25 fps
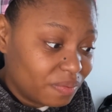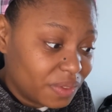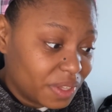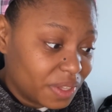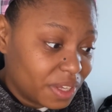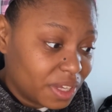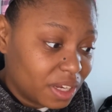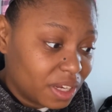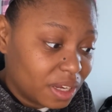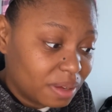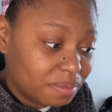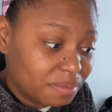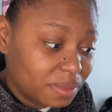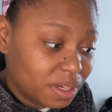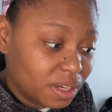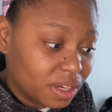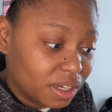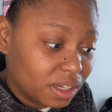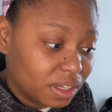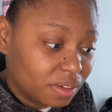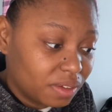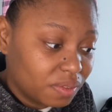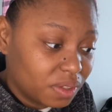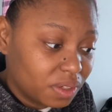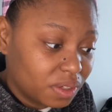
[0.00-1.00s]
and I'm not
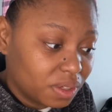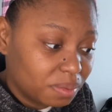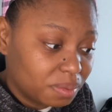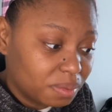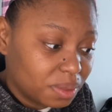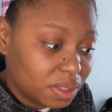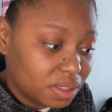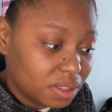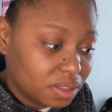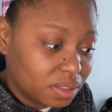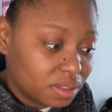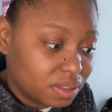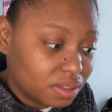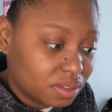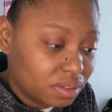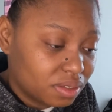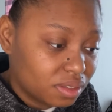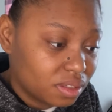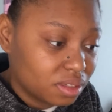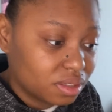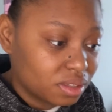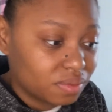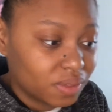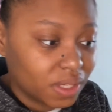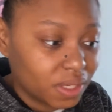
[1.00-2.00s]
giving up this
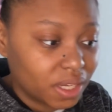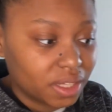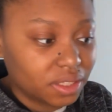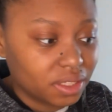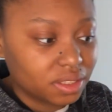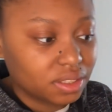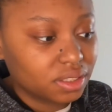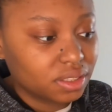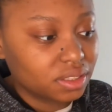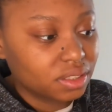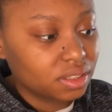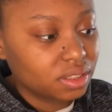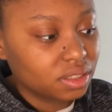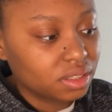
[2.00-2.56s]
fast.